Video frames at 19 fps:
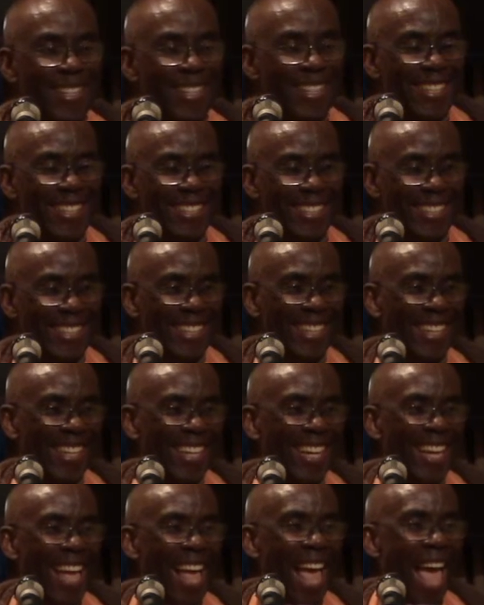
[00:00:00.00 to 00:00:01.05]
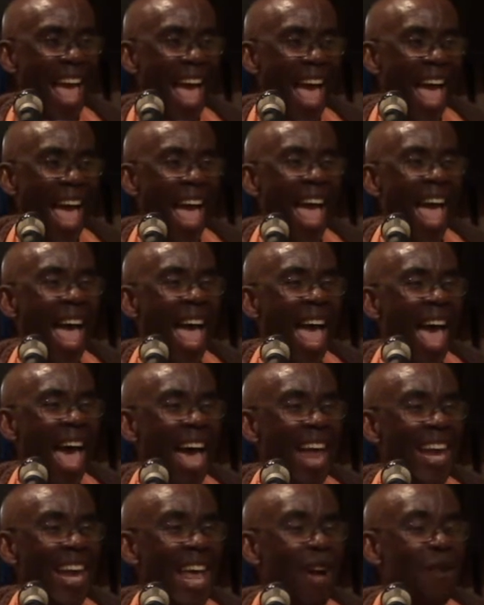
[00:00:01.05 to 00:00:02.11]

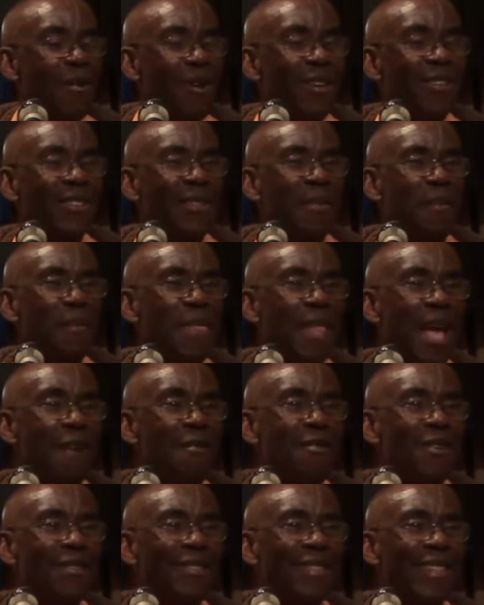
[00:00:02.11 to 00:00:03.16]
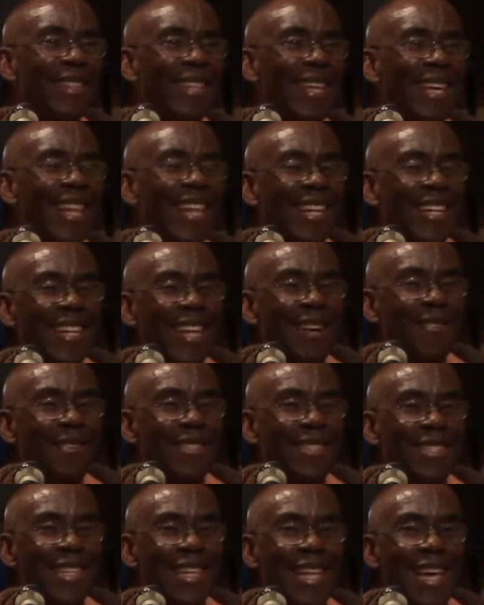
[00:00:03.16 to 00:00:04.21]
that was the
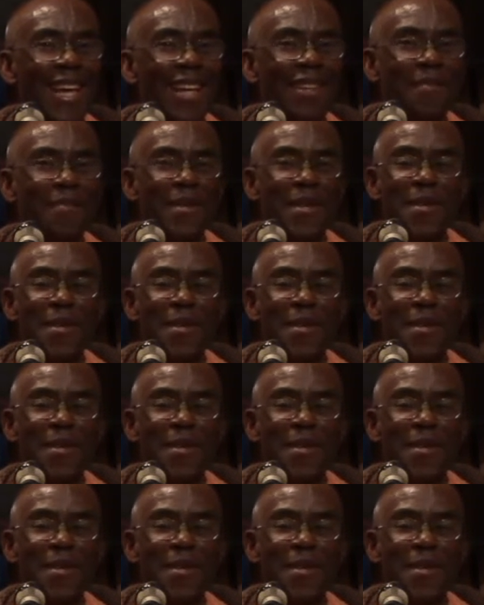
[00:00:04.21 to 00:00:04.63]
day that,